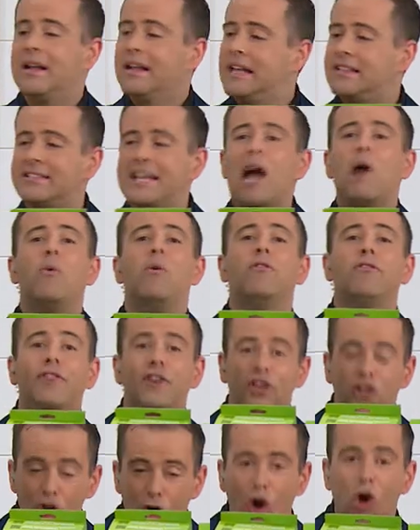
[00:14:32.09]
Let's get one
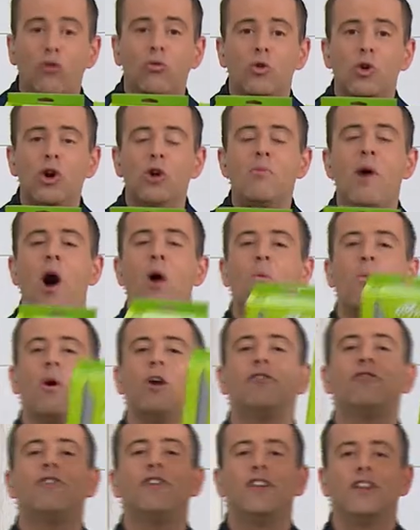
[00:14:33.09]
for your room and
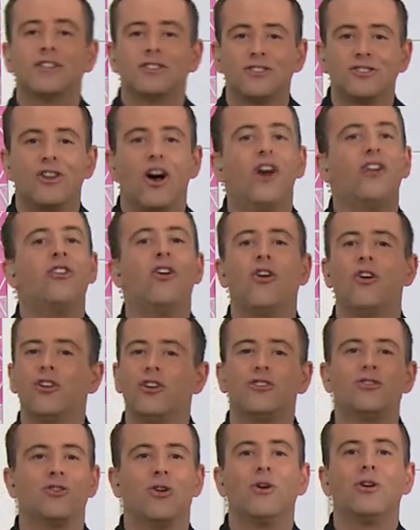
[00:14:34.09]
one for your son or
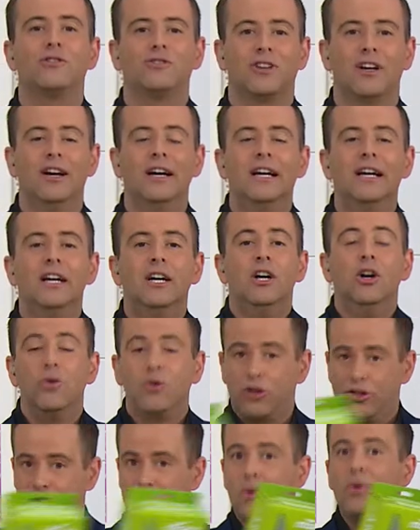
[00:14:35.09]
your daughter who
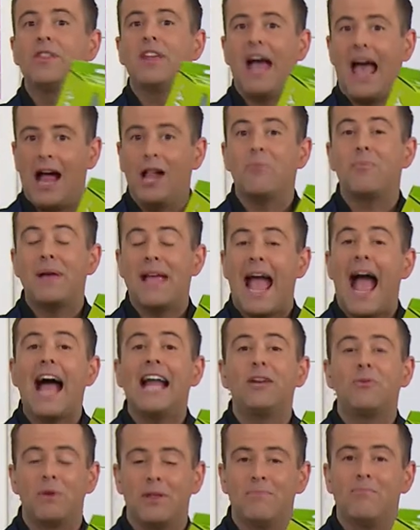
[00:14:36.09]
could do with a helping
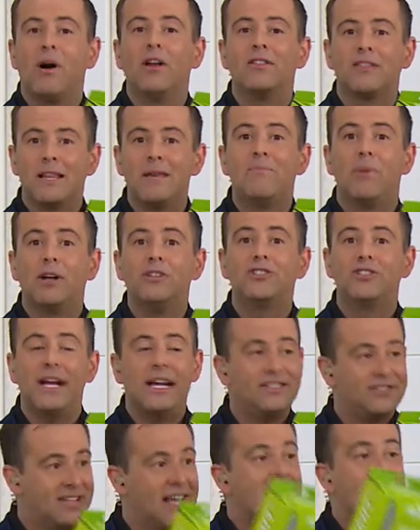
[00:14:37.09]
hand with monthly
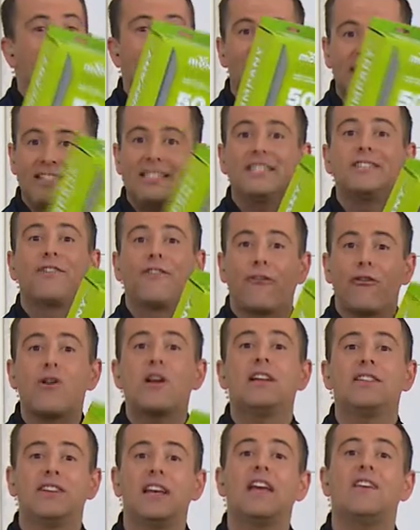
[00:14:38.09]
budgets. This is
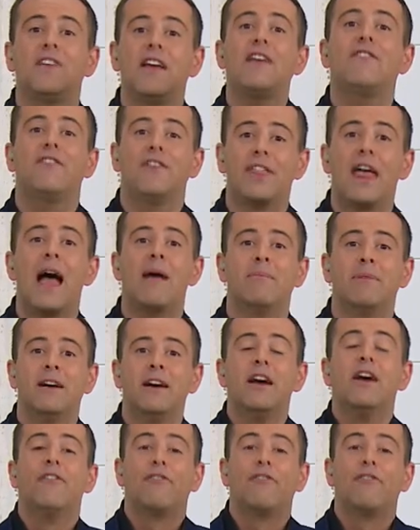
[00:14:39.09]
free TV mm -hmm. for mm-hmm. them.